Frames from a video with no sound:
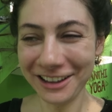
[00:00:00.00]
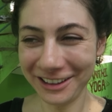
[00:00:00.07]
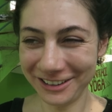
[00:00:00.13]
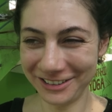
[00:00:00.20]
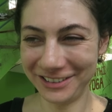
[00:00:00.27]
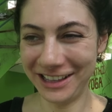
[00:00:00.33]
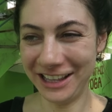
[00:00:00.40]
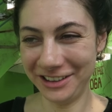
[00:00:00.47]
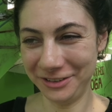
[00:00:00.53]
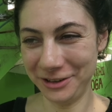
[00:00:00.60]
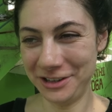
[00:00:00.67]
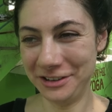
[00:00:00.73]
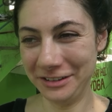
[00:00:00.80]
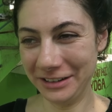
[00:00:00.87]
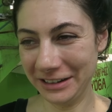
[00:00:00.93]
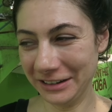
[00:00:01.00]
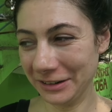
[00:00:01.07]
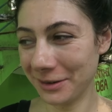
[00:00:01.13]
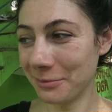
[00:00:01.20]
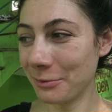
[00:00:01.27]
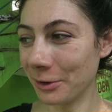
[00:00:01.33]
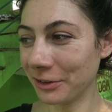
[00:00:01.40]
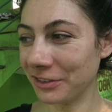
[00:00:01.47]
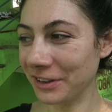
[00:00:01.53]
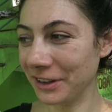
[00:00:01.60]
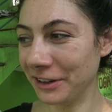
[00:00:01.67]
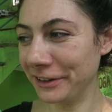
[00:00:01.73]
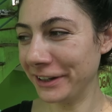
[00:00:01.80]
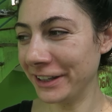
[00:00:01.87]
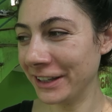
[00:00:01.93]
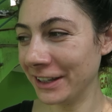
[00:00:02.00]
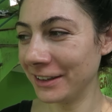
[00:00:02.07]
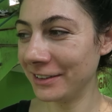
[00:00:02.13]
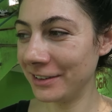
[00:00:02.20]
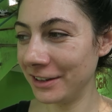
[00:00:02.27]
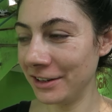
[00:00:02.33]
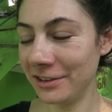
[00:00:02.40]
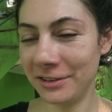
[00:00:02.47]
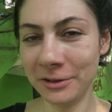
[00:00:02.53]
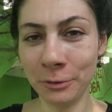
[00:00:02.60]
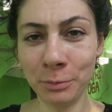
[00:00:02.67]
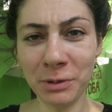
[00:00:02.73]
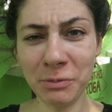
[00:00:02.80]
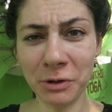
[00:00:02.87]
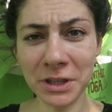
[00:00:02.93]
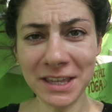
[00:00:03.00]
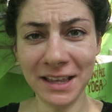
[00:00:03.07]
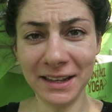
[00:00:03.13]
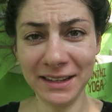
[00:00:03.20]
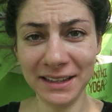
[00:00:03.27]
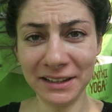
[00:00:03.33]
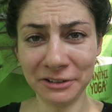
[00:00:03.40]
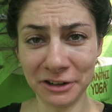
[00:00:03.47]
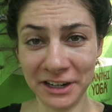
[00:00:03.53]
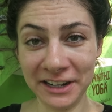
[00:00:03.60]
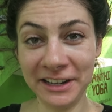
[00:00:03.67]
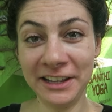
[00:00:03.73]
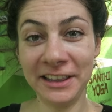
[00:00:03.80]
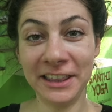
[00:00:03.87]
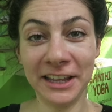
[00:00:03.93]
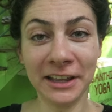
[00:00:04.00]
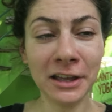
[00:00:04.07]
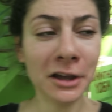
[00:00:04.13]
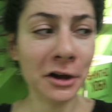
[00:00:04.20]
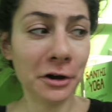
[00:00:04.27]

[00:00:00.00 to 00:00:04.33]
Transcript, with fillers: Because that's what you hear in most other Indian cities. No people yelling or anything.